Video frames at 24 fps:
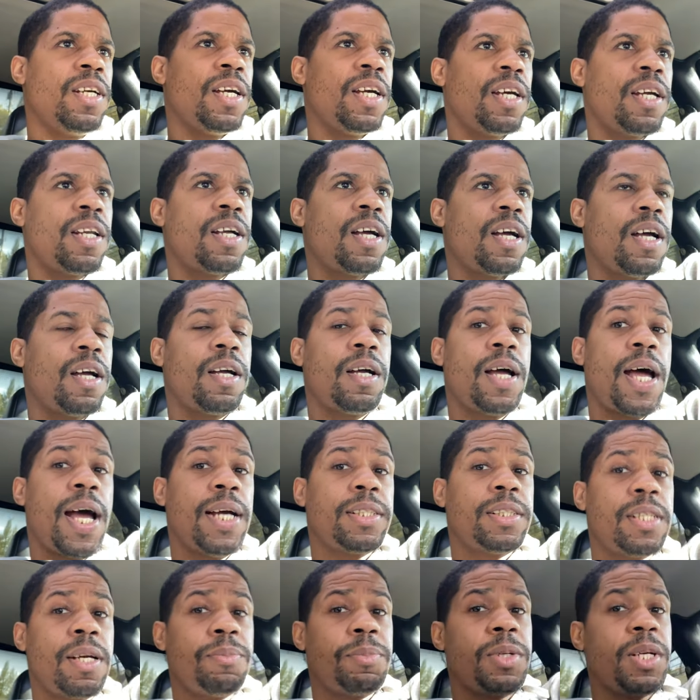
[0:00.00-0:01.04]
And
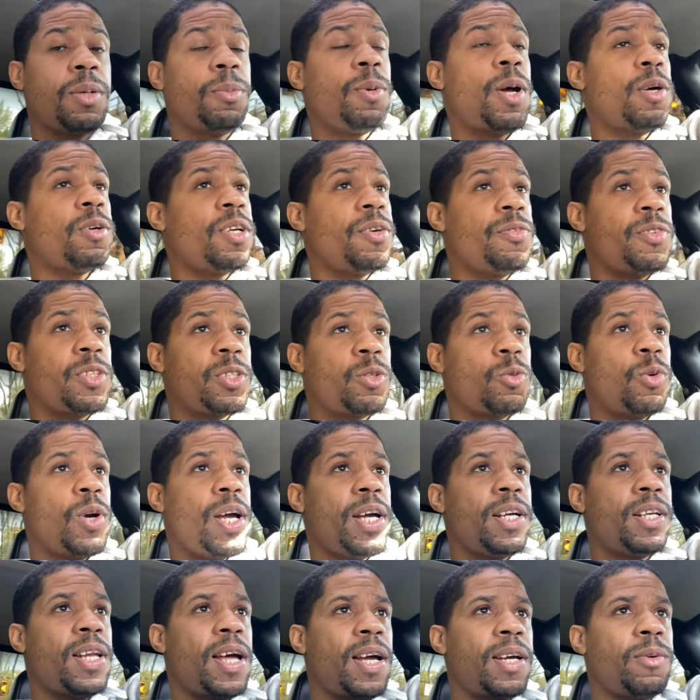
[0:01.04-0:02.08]
actually, I'm thinking about giving this
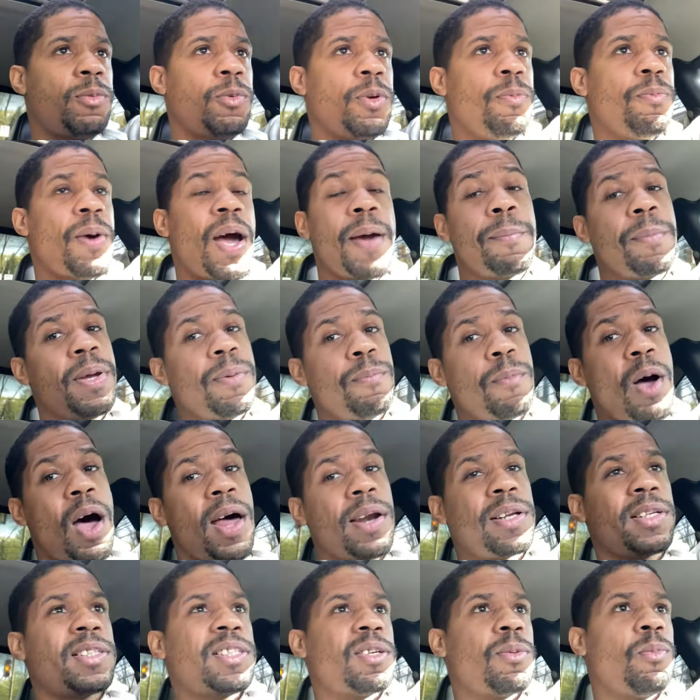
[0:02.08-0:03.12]
away. Like, we might be
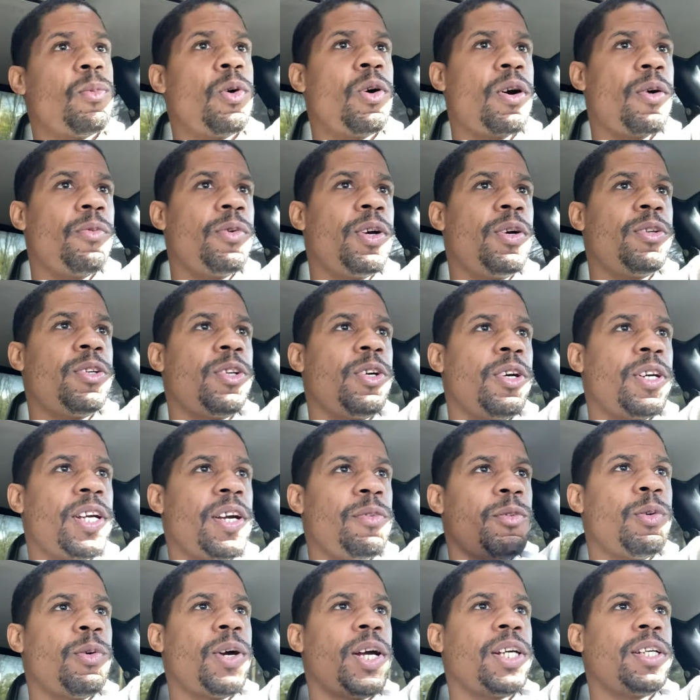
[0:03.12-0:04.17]
modding some more. We're going to do a
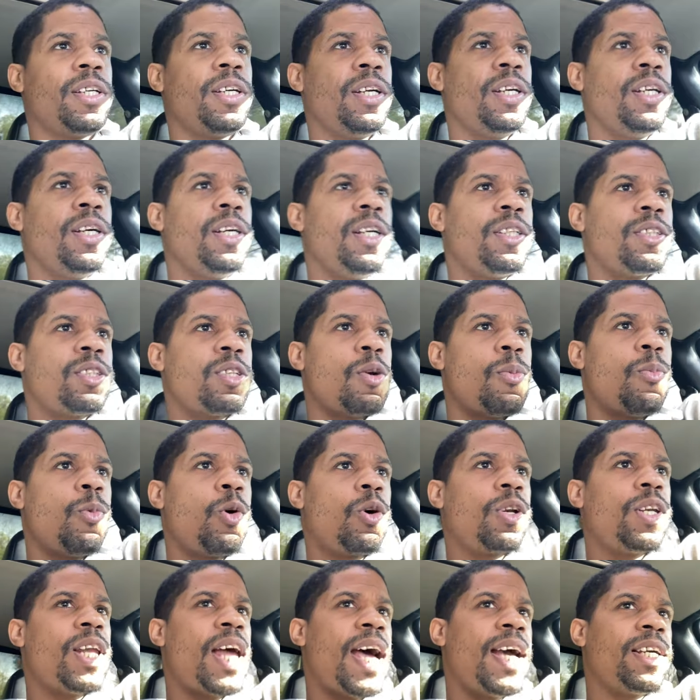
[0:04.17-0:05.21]
giveaway. So
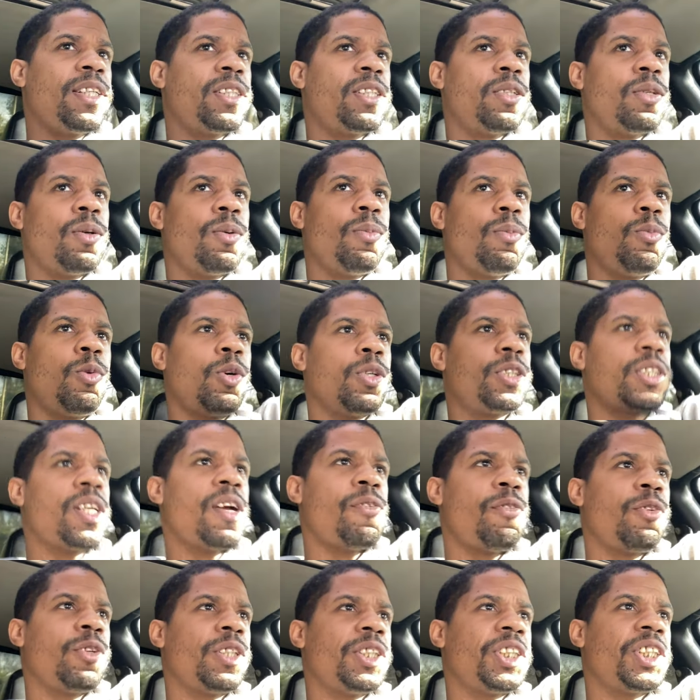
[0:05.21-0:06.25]
more likes, more
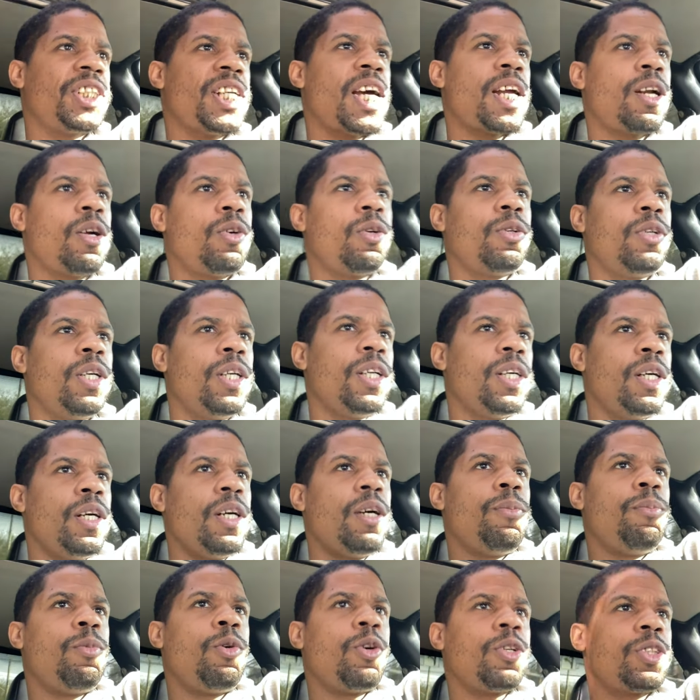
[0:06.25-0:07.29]
stuff on this channel,
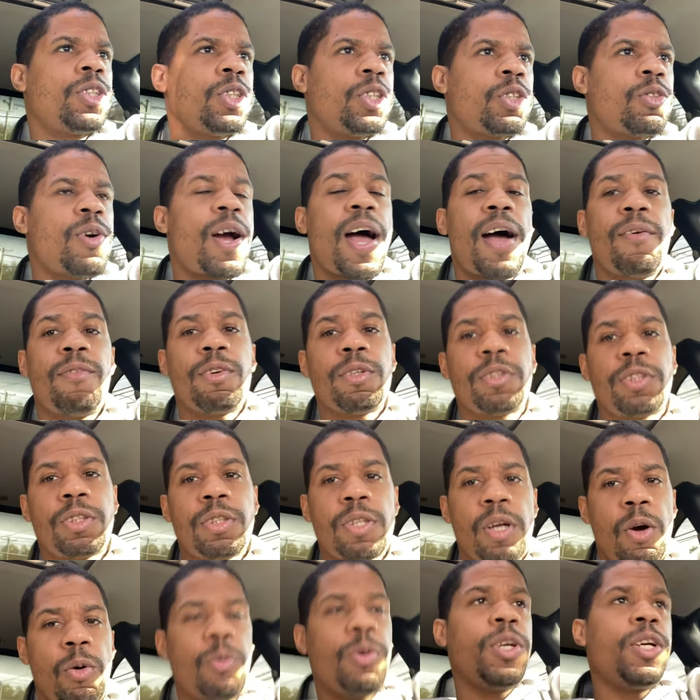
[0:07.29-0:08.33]
more subscribers. You
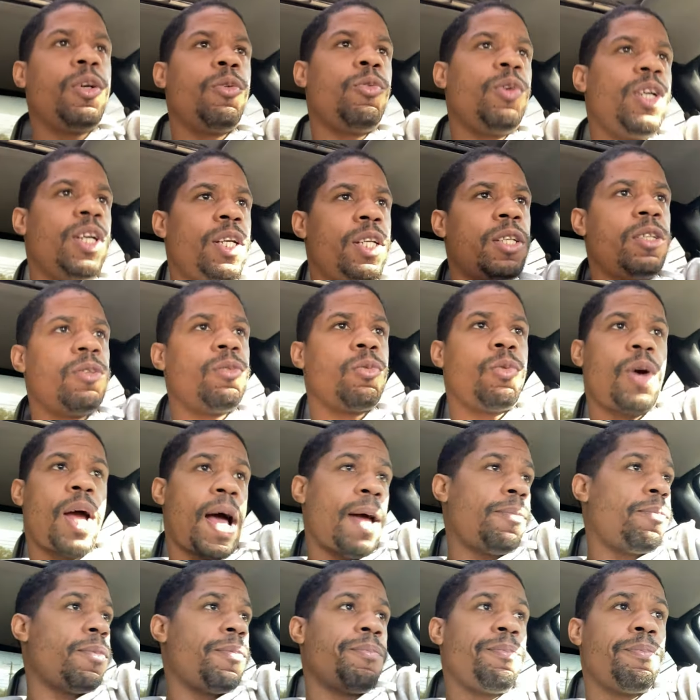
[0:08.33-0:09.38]
know, we
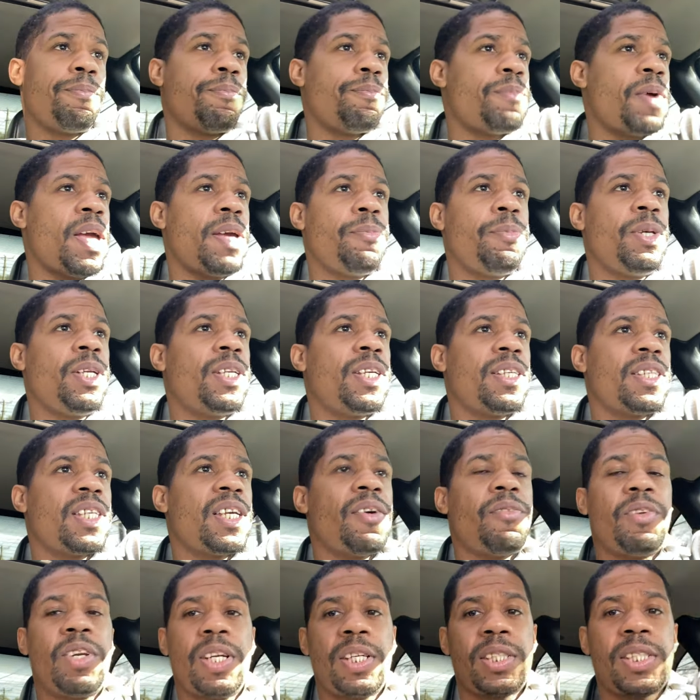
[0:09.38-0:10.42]
could maybe just
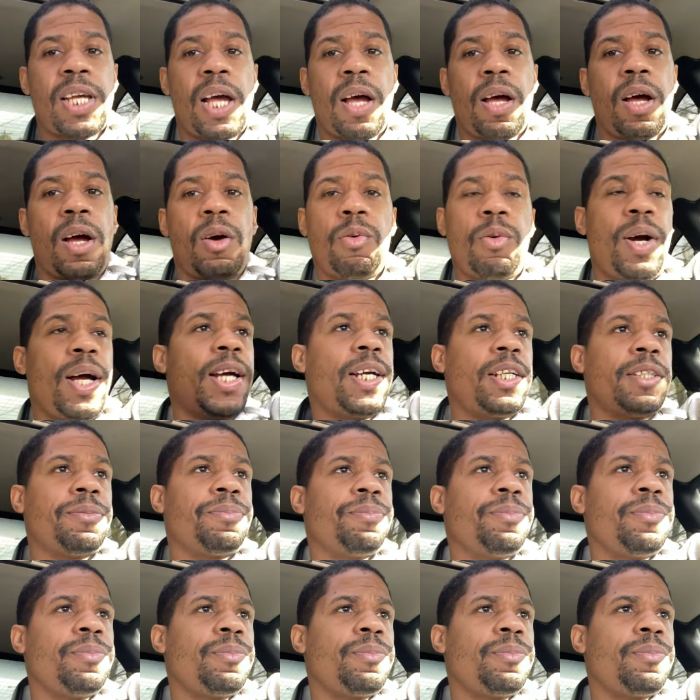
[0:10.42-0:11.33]
giving this away.